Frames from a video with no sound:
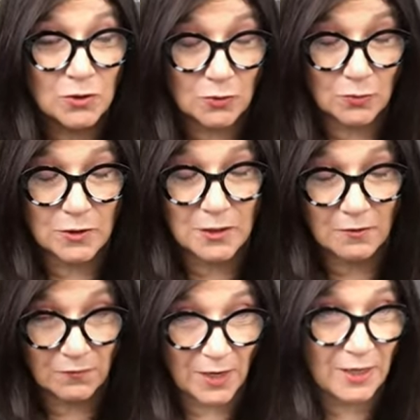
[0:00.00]
source
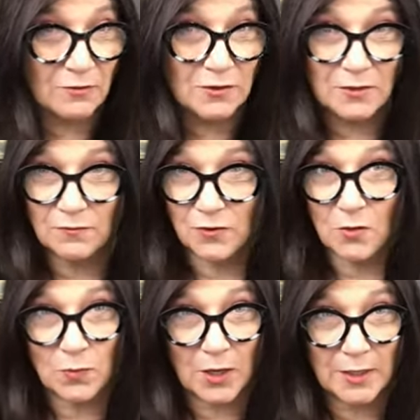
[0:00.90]
of energy for
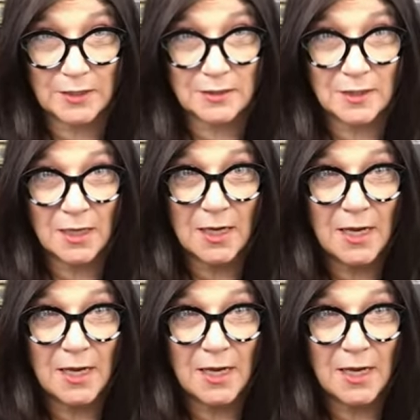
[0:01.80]
our bodies.